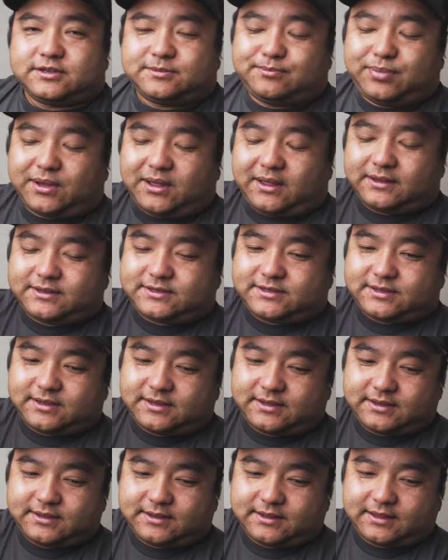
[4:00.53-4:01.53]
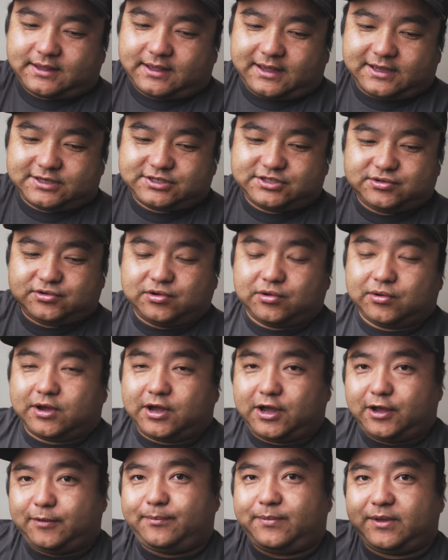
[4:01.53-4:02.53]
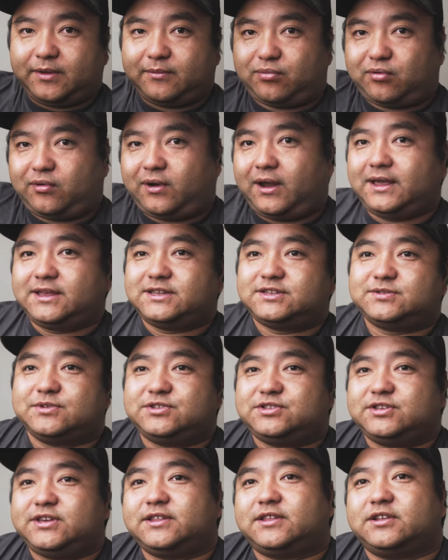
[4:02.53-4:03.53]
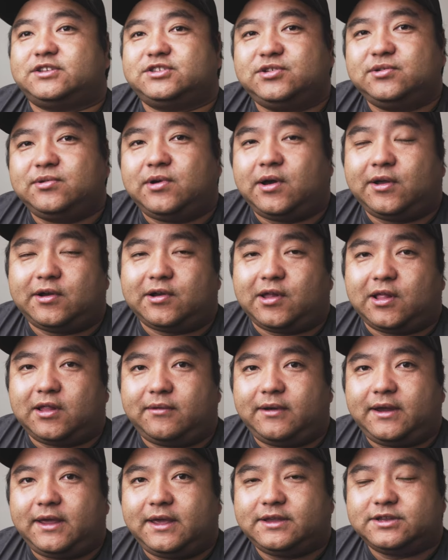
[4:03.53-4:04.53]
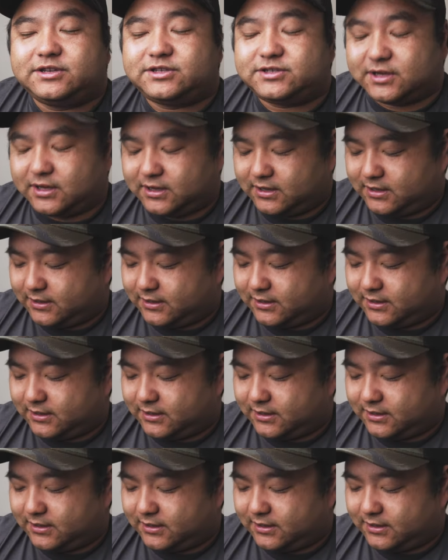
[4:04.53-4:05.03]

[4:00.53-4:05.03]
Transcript: But as you go up in price, once you hit the $200 range,